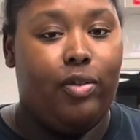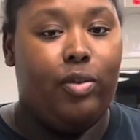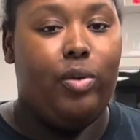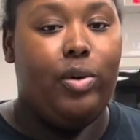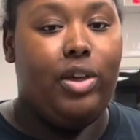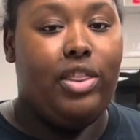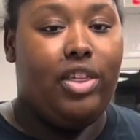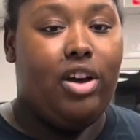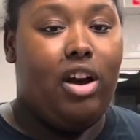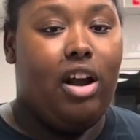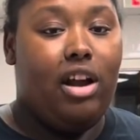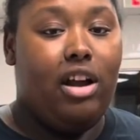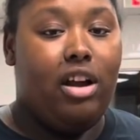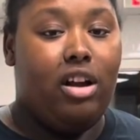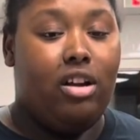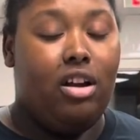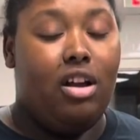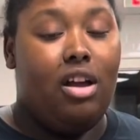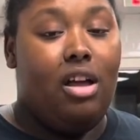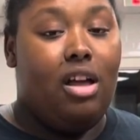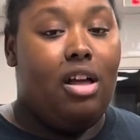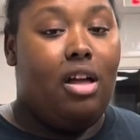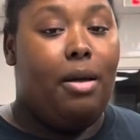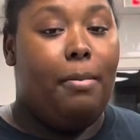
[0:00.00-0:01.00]
with our
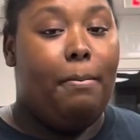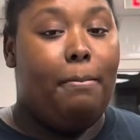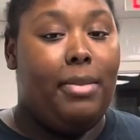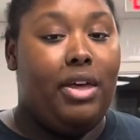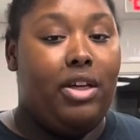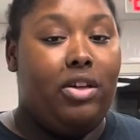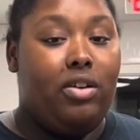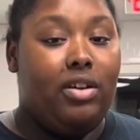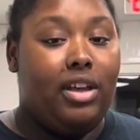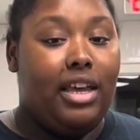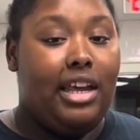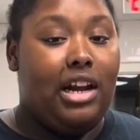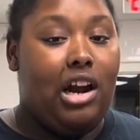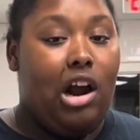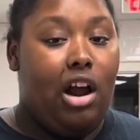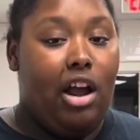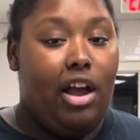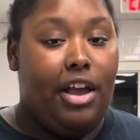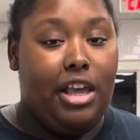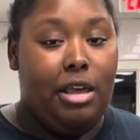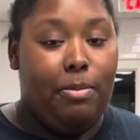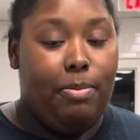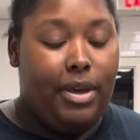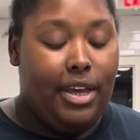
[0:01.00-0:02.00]
milk and our
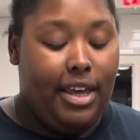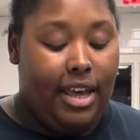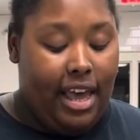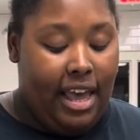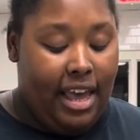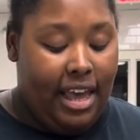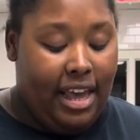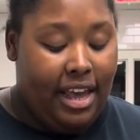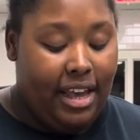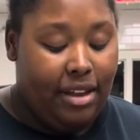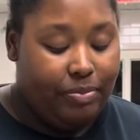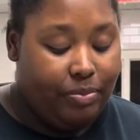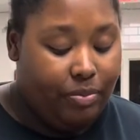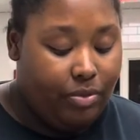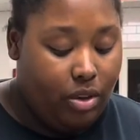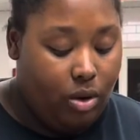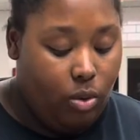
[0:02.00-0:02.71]
onion piqué.